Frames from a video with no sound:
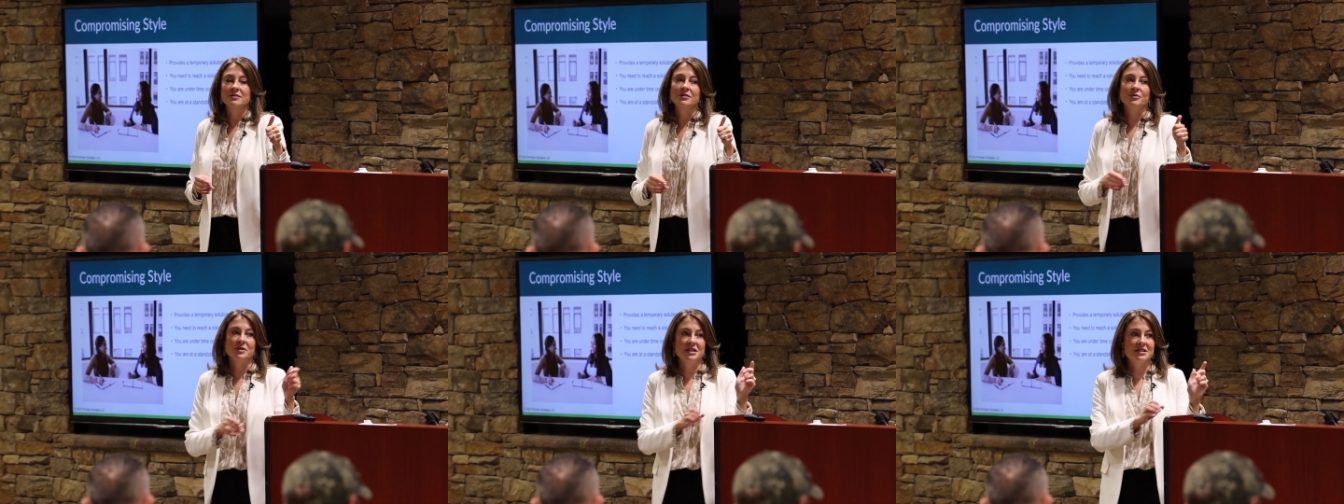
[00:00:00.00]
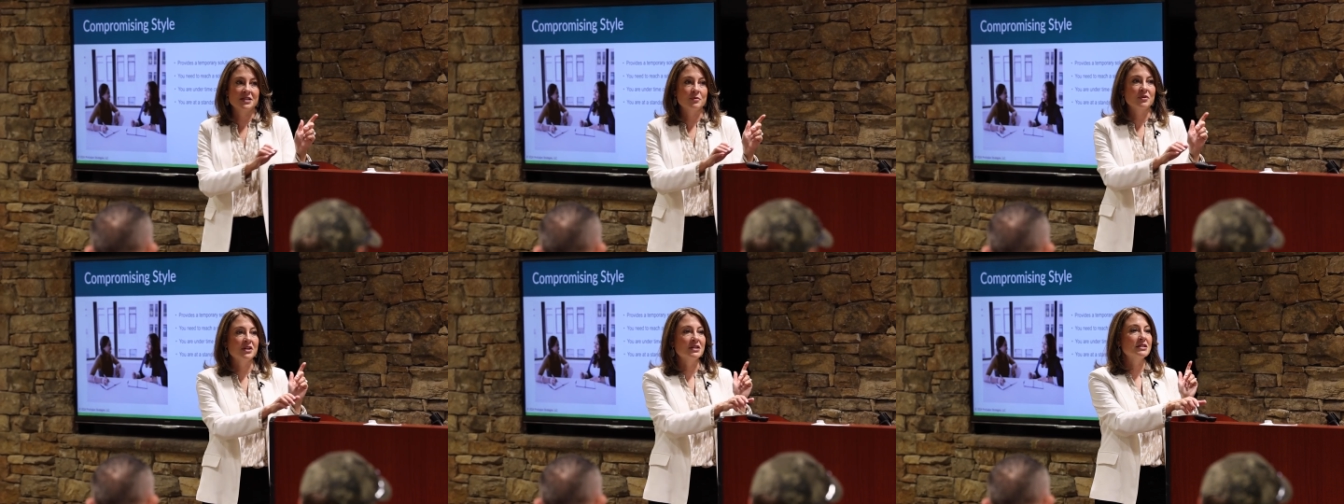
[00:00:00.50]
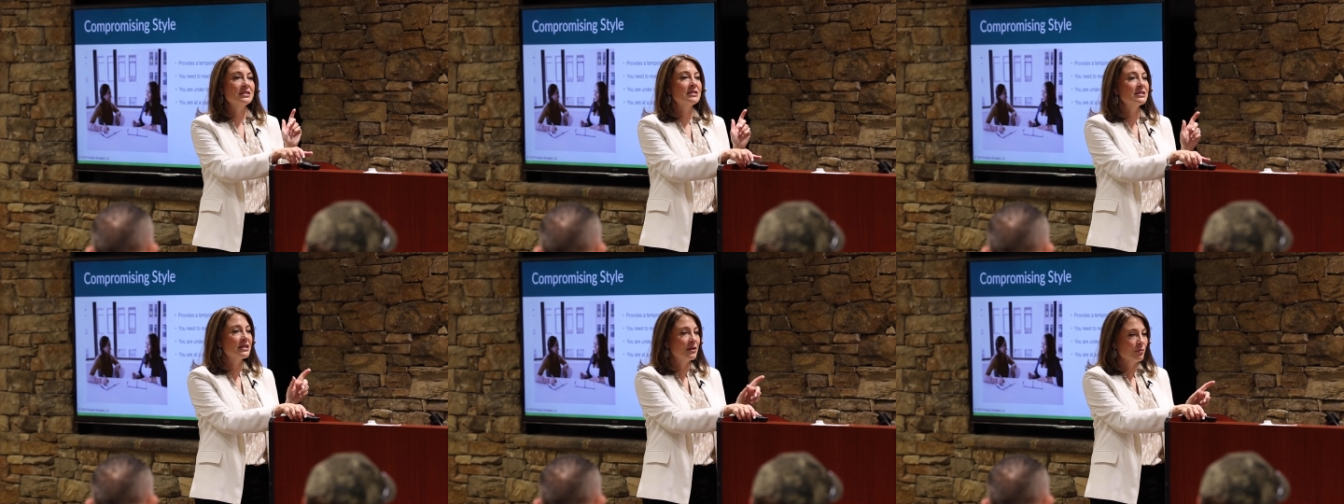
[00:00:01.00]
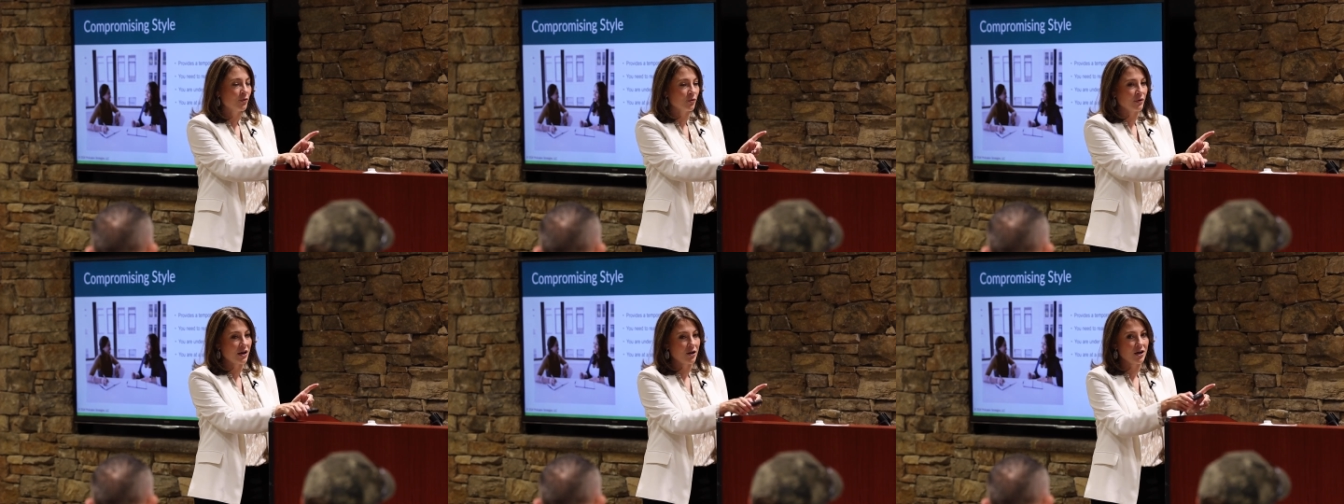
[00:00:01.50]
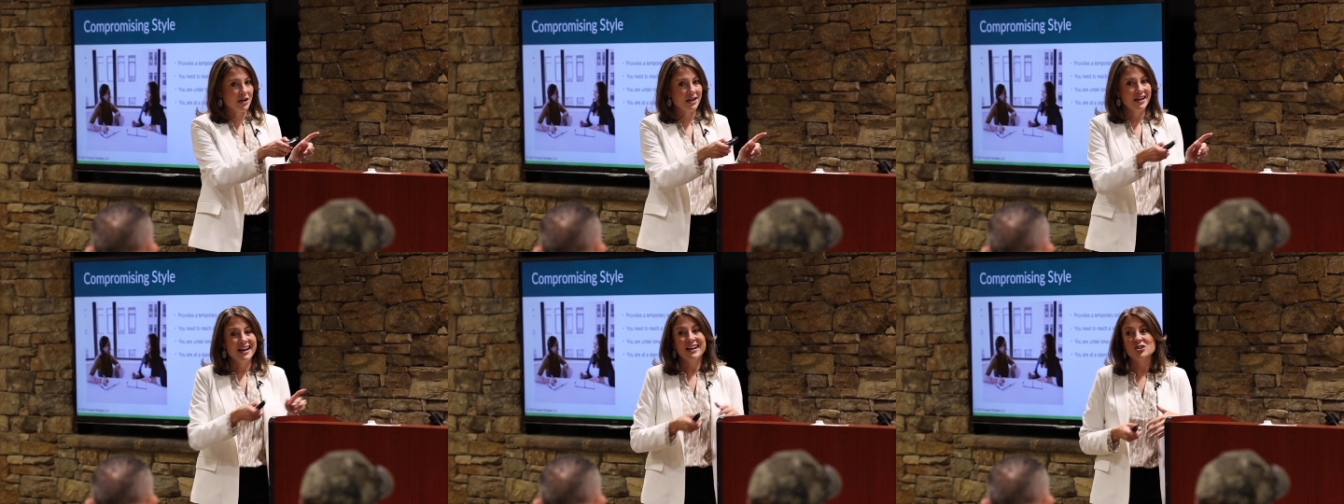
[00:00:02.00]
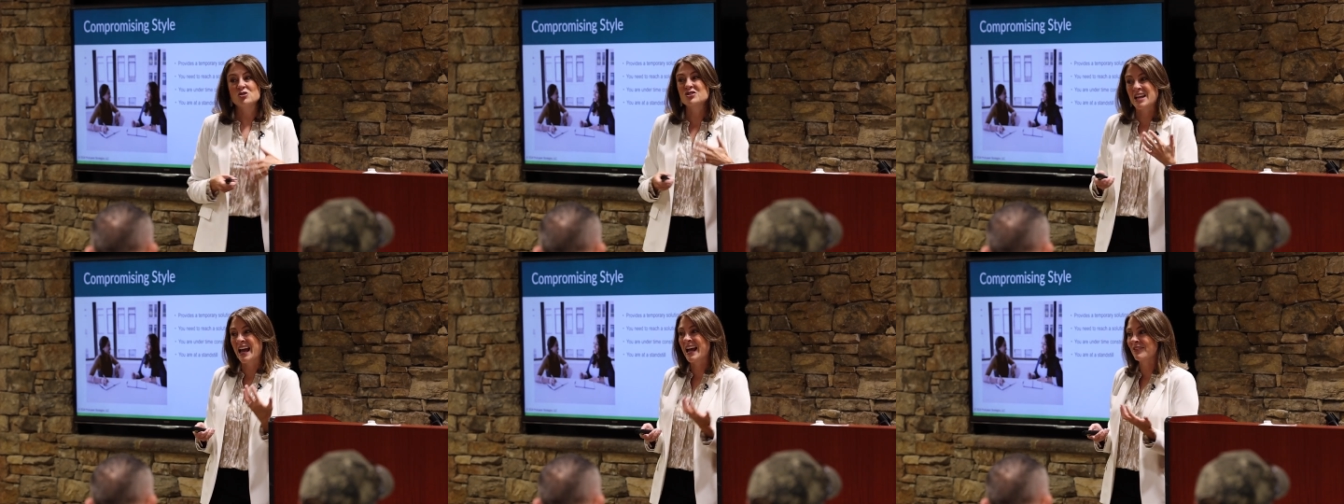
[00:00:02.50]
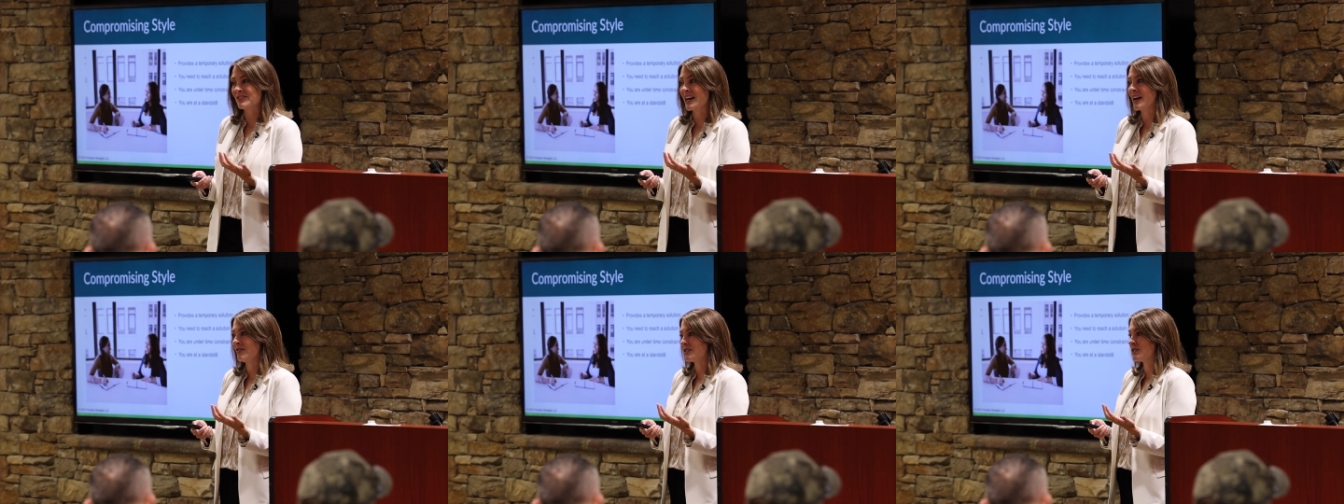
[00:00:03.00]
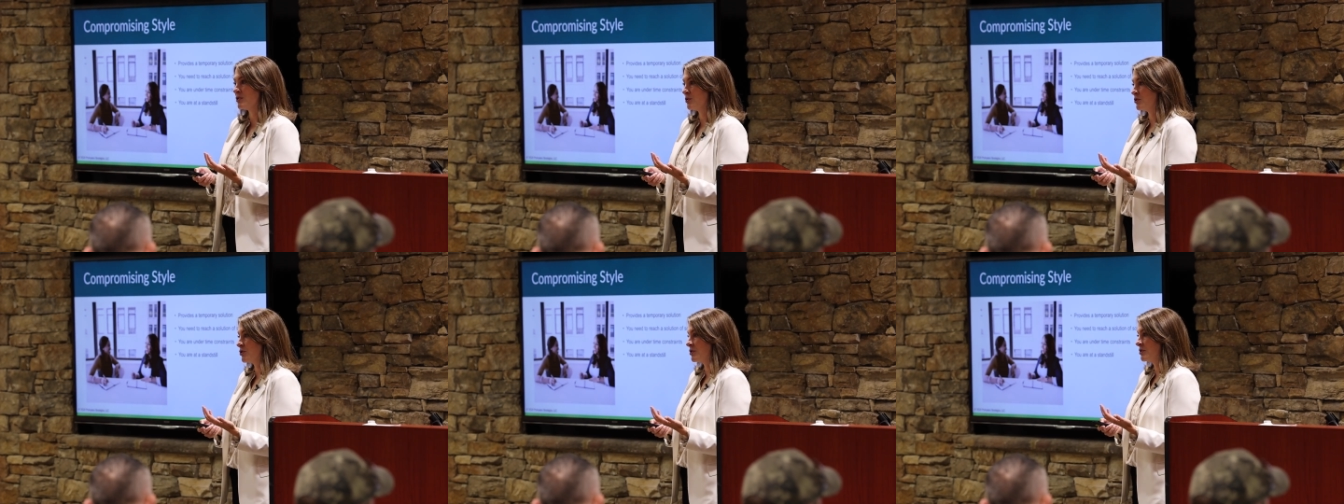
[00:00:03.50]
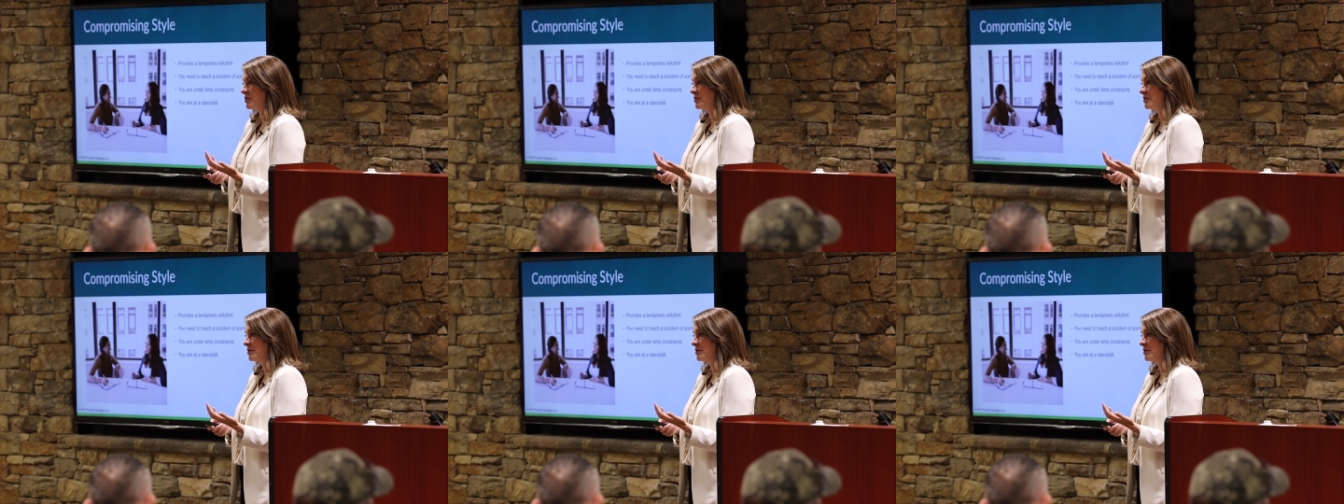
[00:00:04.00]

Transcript: you need something temporary, and you just have to have a solution,